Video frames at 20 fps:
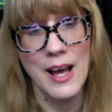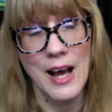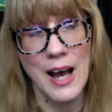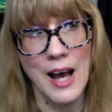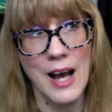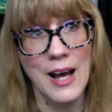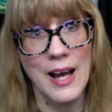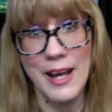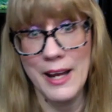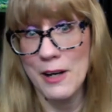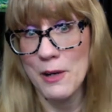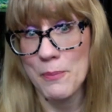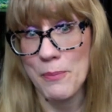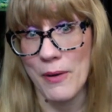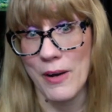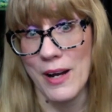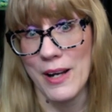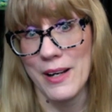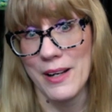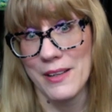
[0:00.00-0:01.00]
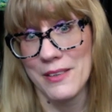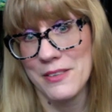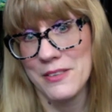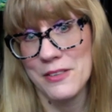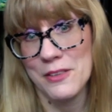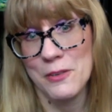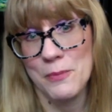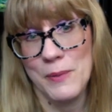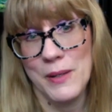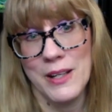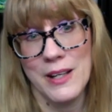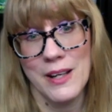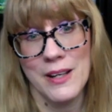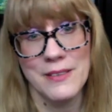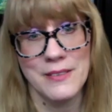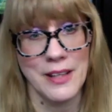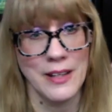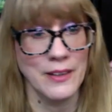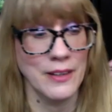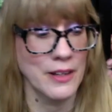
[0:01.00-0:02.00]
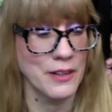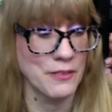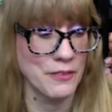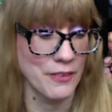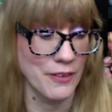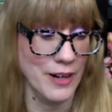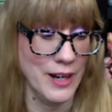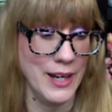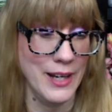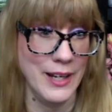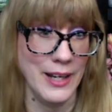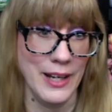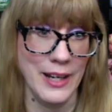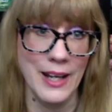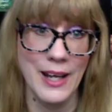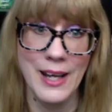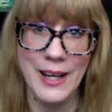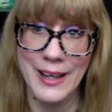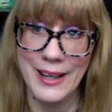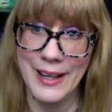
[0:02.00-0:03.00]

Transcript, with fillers: hair products just because I like variety,